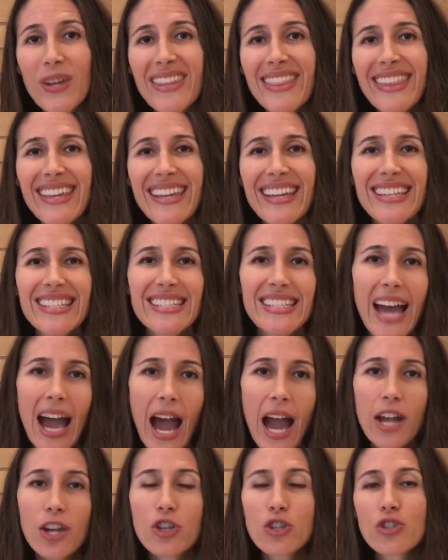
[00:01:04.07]
read the
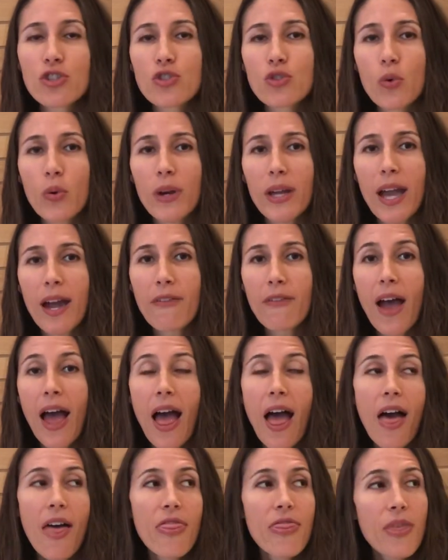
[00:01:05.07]
entire story of
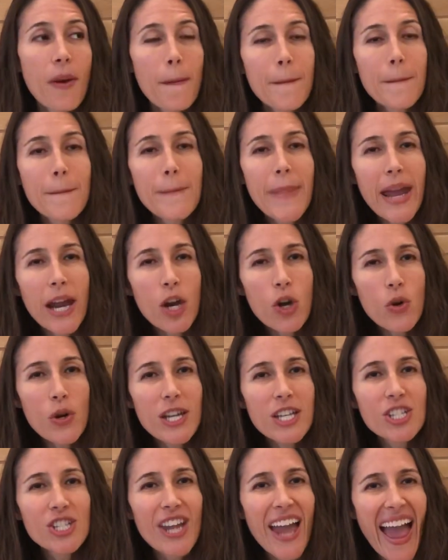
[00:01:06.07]
the
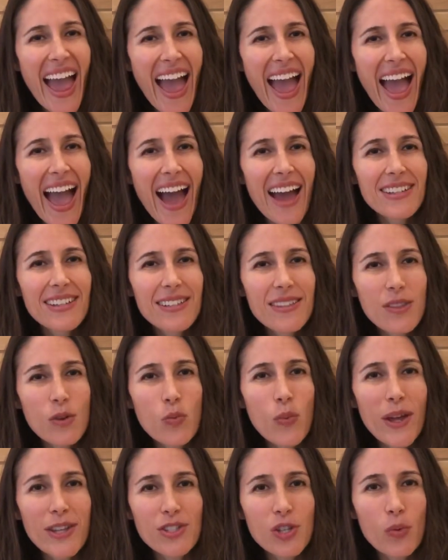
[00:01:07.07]
marriage at the
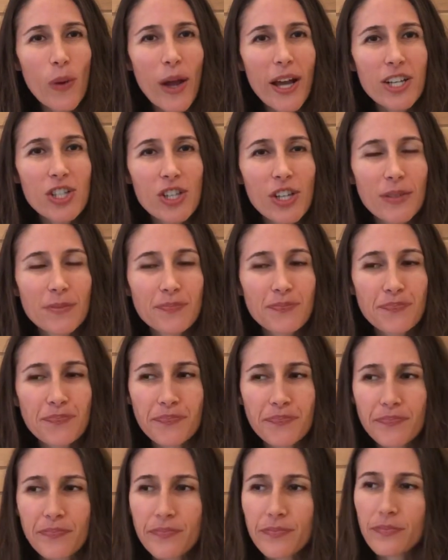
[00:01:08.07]
resurrection.
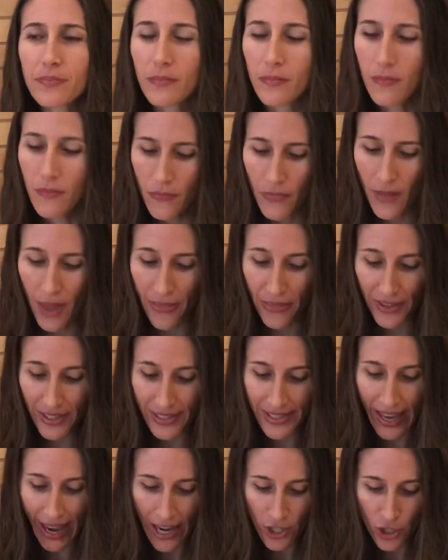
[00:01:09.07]
The
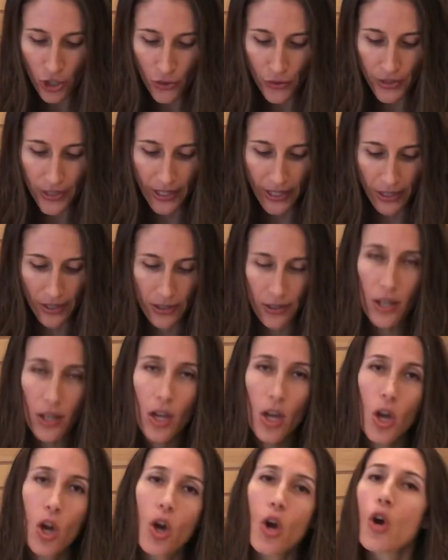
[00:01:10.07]
Sadducees,
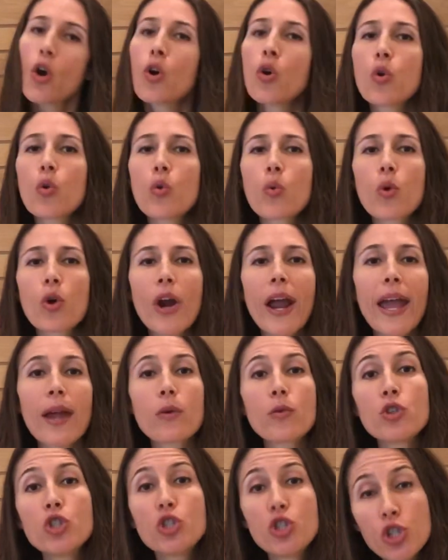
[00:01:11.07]
who were
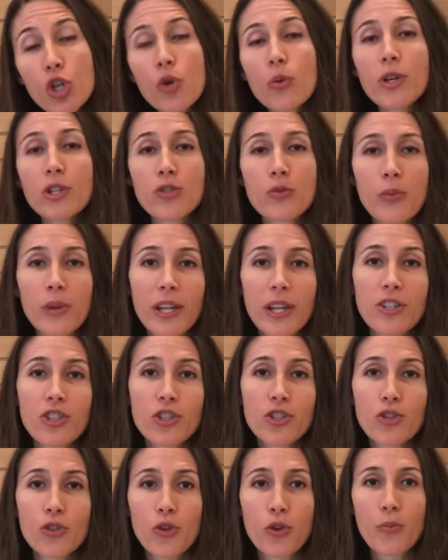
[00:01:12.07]
a Jewish
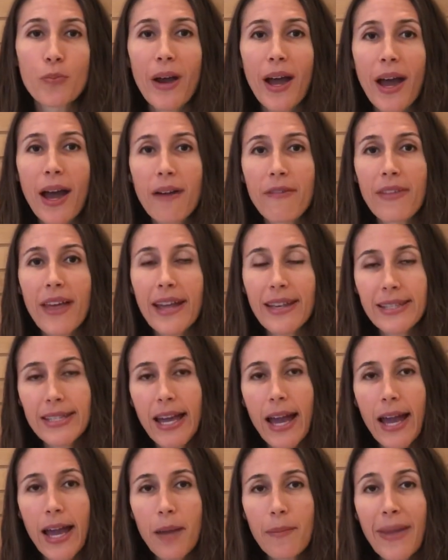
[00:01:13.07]
religious group of that
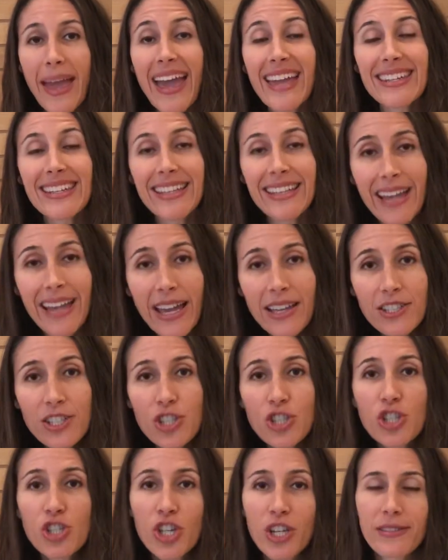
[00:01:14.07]
time and
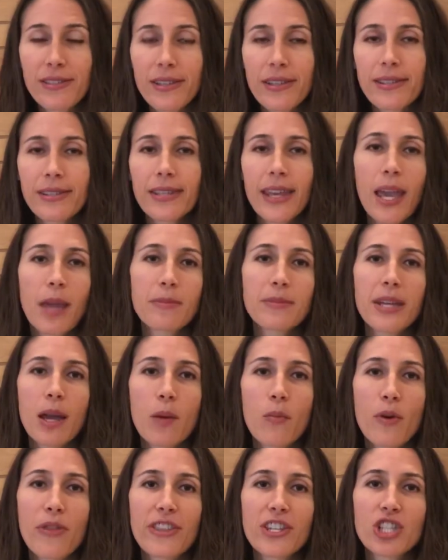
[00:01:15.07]
against Jesus, came to
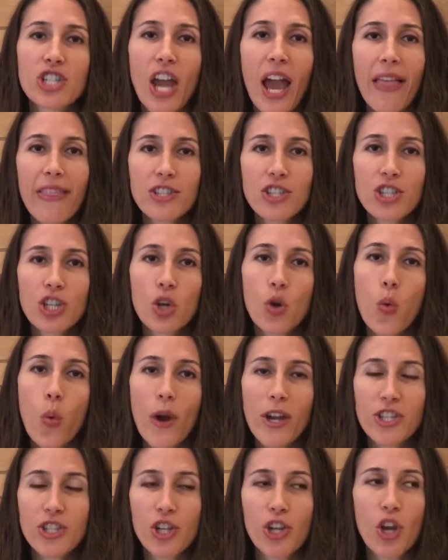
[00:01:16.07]
him with a challenging
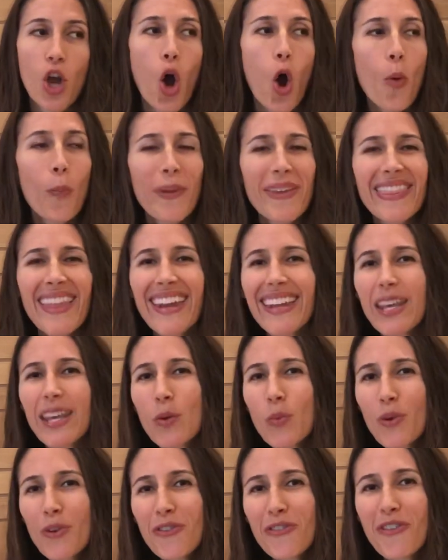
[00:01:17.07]
question, hoping that he
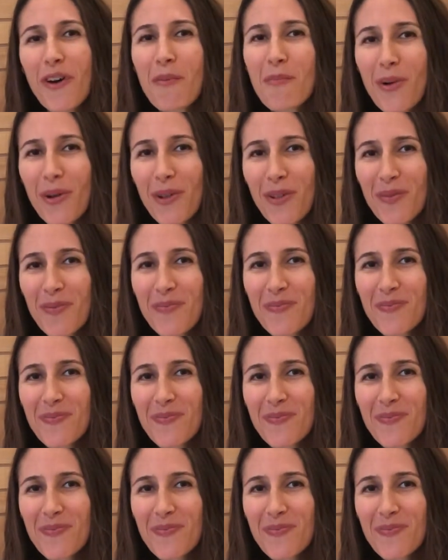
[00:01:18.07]
would fumble.